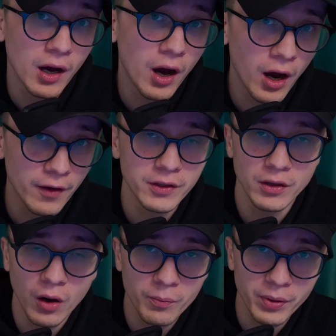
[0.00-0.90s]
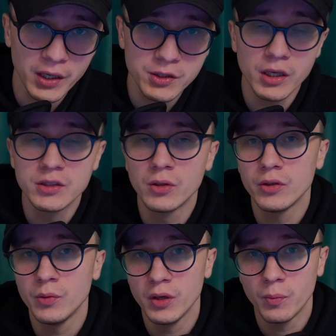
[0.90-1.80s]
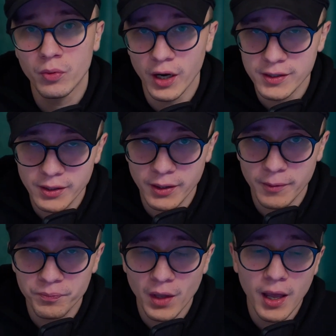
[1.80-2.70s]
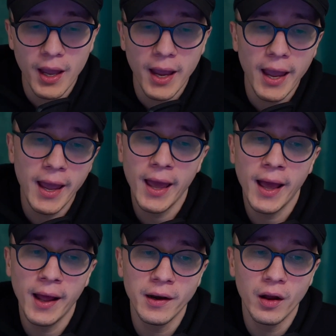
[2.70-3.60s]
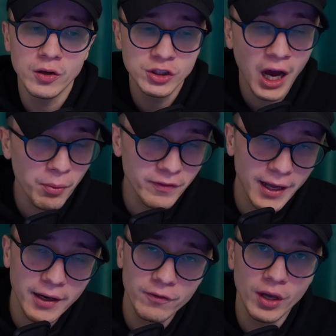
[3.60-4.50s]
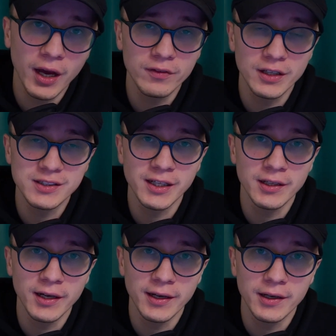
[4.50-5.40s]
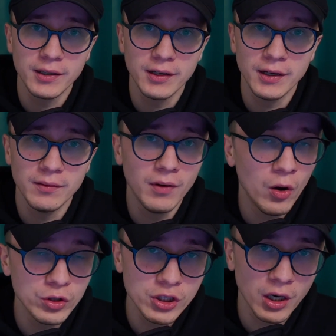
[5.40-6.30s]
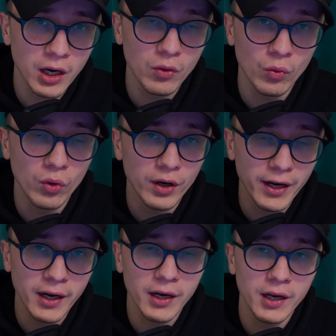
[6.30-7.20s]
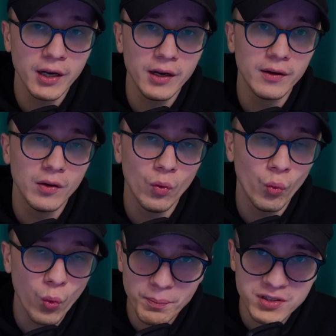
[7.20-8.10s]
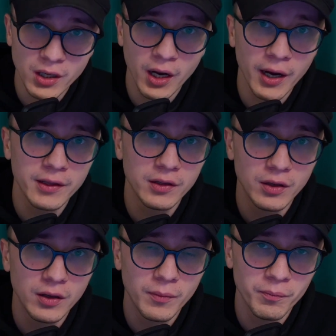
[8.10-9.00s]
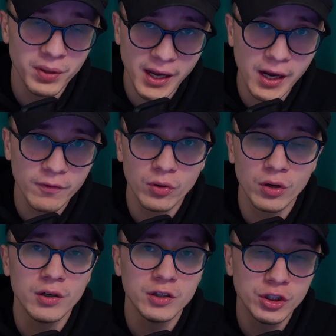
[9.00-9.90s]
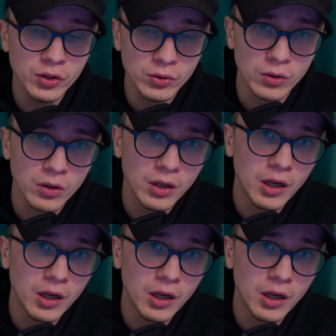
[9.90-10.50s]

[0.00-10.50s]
after the homepage is going to be a pricing. And on top of that, if you have, let's say like Hotjar or any website behavior tool,